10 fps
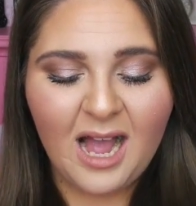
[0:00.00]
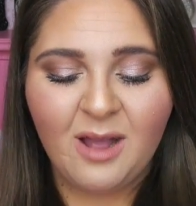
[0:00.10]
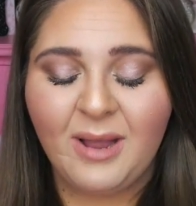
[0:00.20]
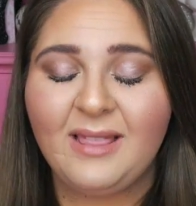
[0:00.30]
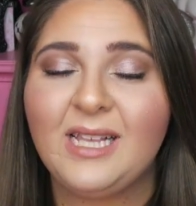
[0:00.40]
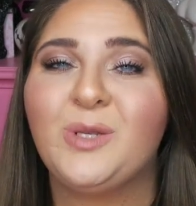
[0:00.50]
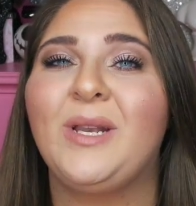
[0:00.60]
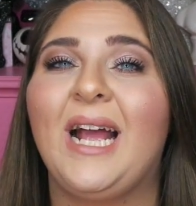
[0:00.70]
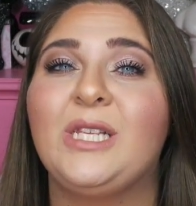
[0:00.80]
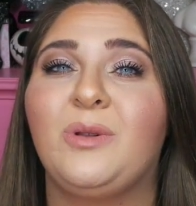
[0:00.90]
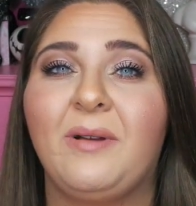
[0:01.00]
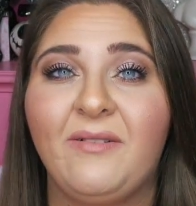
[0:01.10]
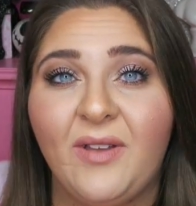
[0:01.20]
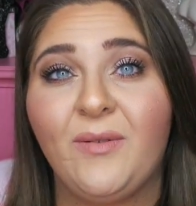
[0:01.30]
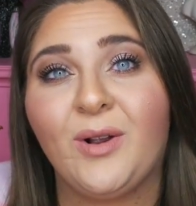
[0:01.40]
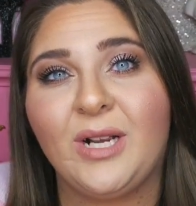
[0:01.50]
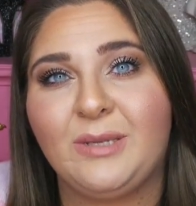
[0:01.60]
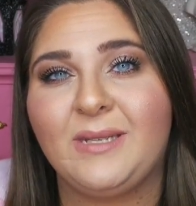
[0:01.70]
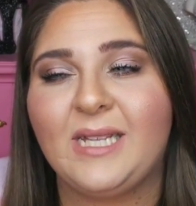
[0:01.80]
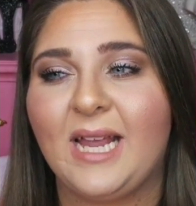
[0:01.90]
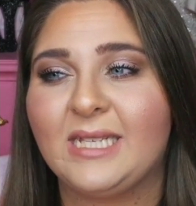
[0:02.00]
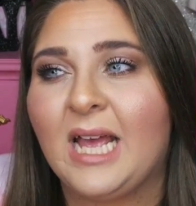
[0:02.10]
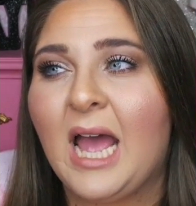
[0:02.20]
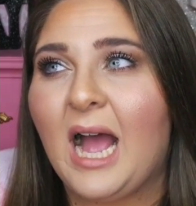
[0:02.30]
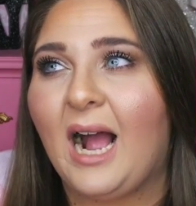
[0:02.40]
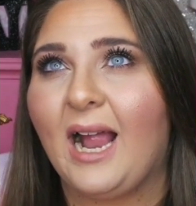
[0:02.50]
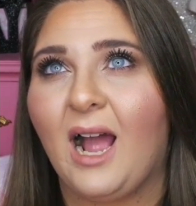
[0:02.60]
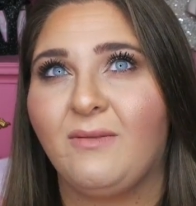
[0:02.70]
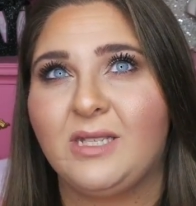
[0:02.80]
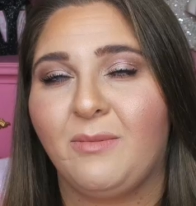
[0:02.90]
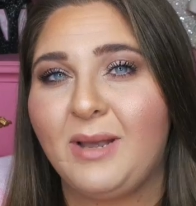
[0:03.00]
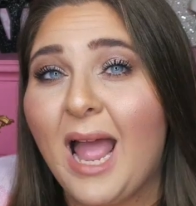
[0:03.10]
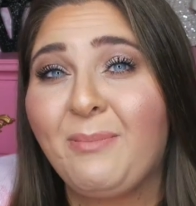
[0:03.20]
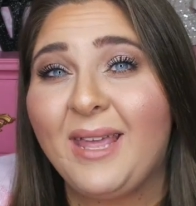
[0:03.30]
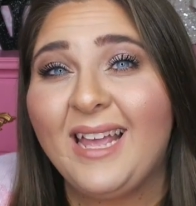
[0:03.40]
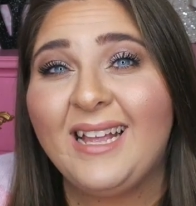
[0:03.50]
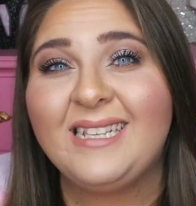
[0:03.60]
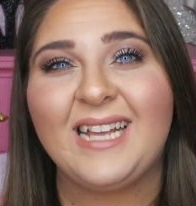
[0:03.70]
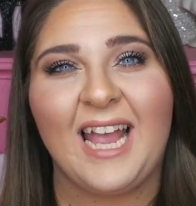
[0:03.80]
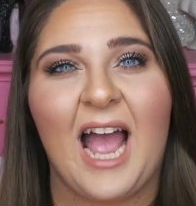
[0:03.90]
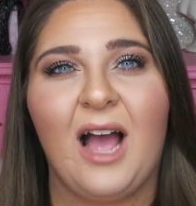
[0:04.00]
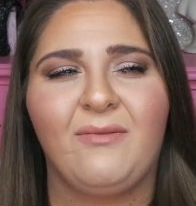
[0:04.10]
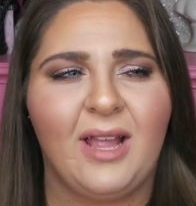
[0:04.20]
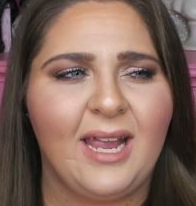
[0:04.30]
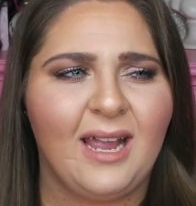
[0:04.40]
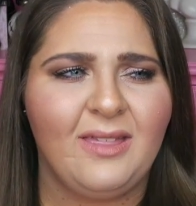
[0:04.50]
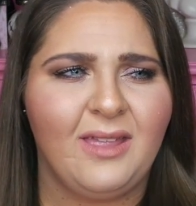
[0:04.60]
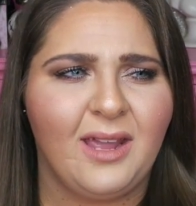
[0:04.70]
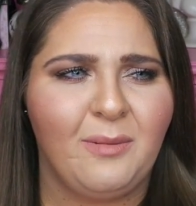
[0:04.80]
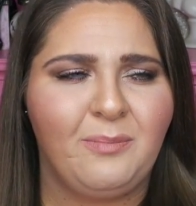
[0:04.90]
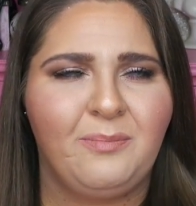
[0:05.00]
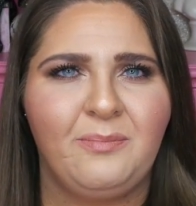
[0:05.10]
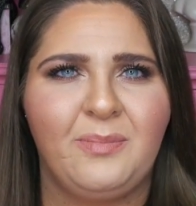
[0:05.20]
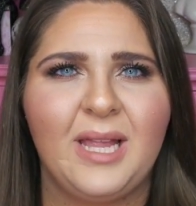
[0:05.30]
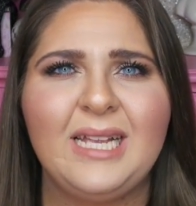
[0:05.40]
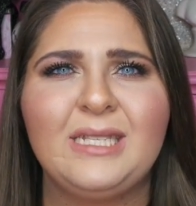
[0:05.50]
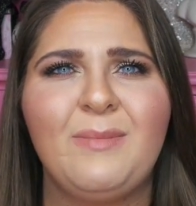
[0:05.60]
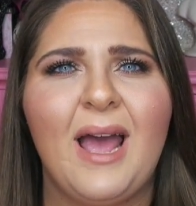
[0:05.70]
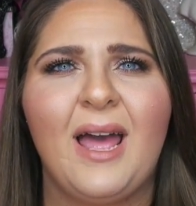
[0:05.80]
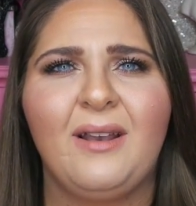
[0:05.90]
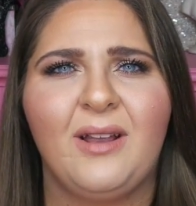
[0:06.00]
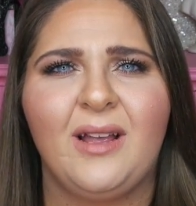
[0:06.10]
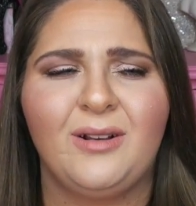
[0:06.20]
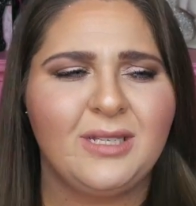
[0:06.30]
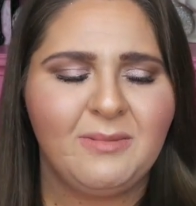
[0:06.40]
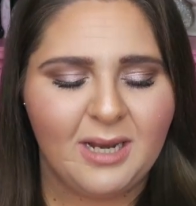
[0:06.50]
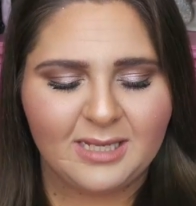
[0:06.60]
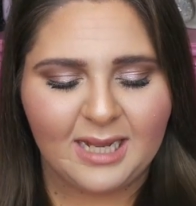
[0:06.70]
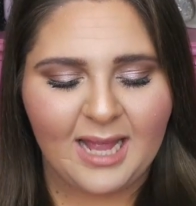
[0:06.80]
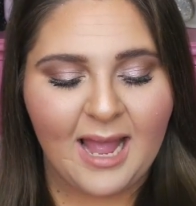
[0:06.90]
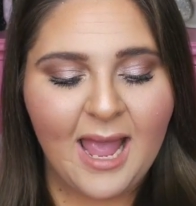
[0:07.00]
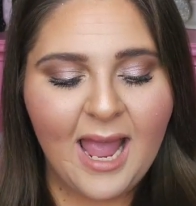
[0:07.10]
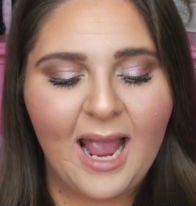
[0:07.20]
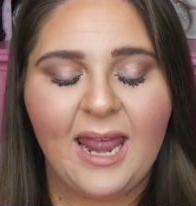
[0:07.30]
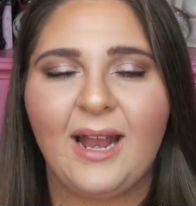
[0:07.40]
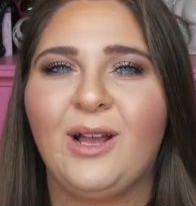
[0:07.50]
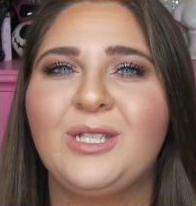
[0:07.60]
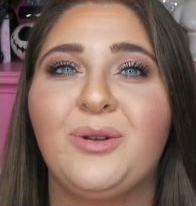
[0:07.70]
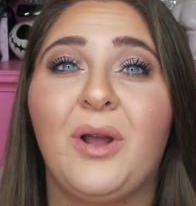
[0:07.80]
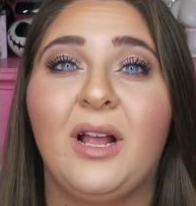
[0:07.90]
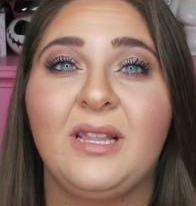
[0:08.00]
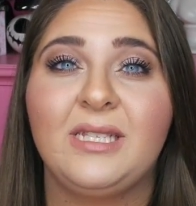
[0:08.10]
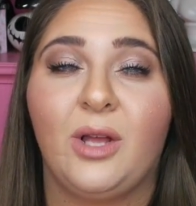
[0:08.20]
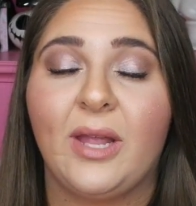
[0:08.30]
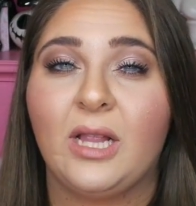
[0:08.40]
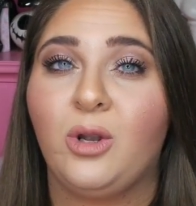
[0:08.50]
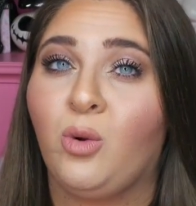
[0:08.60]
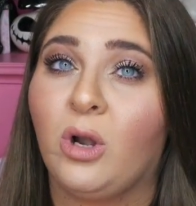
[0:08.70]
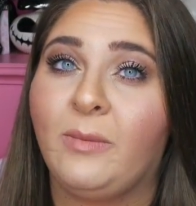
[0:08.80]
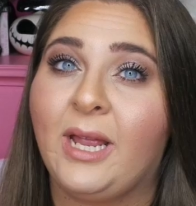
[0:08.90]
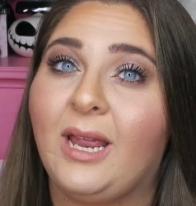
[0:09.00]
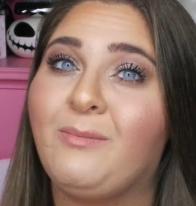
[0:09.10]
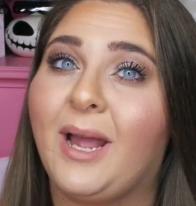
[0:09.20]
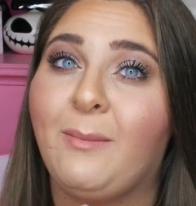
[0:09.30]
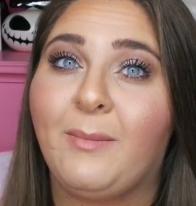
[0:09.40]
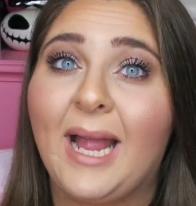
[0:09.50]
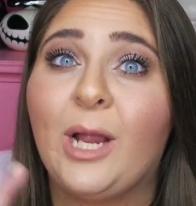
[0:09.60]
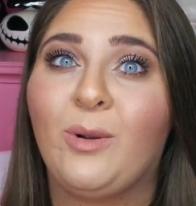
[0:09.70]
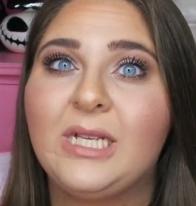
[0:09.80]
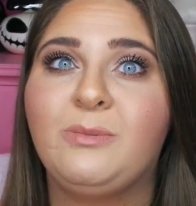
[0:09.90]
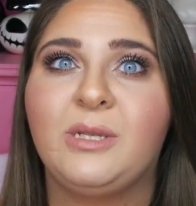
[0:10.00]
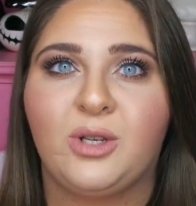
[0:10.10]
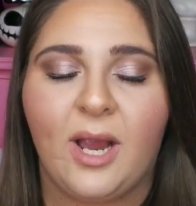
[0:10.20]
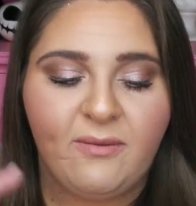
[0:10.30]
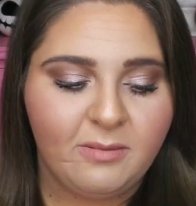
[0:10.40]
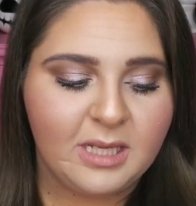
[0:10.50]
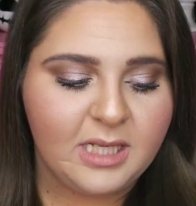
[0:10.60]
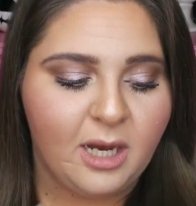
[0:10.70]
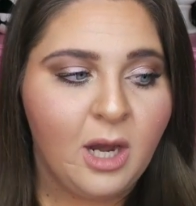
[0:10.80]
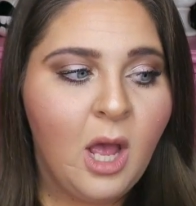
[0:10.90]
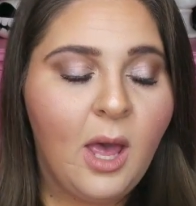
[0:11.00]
And this one has one of my favorite Christmas things. I have some napkins. I have like, I think a placemat or something else like that. And I also got this on like a little ornament in my Christmas crate from this year.